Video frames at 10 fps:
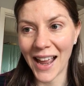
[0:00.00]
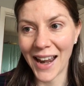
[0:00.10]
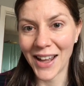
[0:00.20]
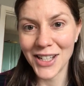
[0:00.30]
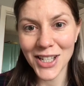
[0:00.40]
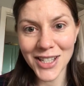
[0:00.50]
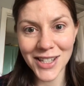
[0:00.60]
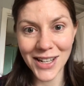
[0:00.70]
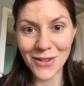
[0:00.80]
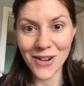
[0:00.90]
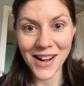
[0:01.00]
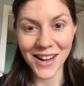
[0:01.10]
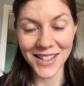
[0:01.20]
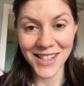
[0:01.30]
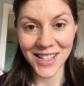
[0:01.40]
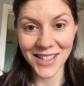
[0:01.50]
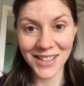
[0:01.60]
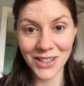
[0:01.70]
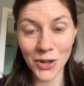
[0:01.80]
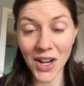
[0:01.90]
And I just suddenly realised that
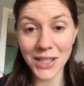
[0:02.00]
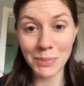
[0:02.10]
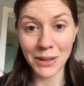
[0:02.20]
trying to